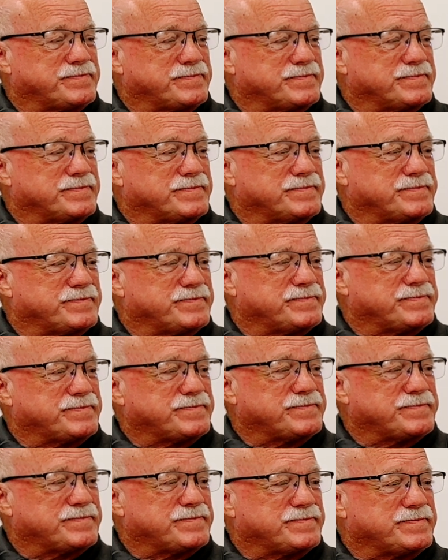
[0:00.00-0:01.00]

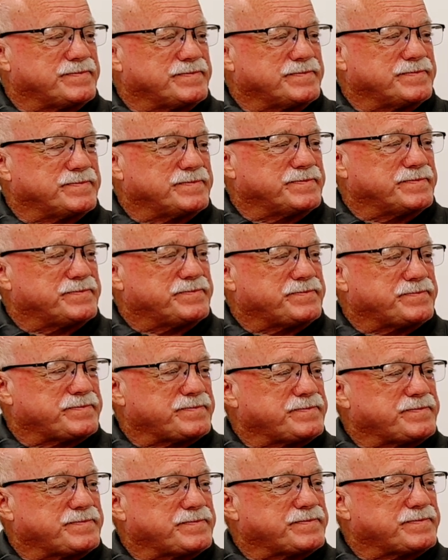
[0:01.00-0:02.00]

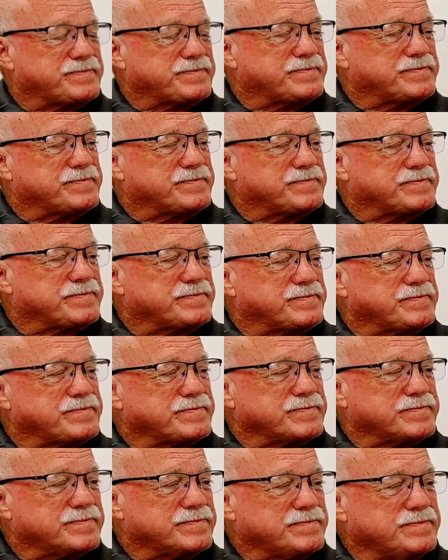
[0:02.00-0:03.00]

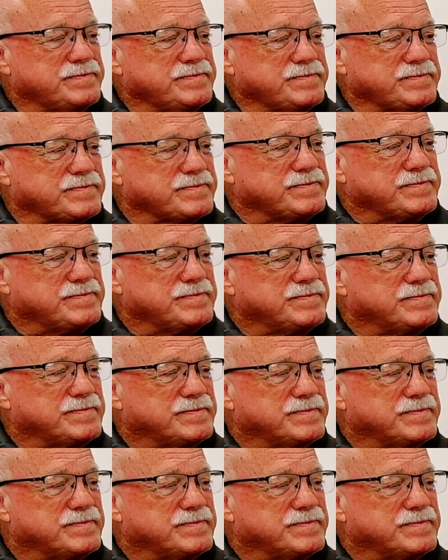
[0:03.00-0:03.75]
[no speech]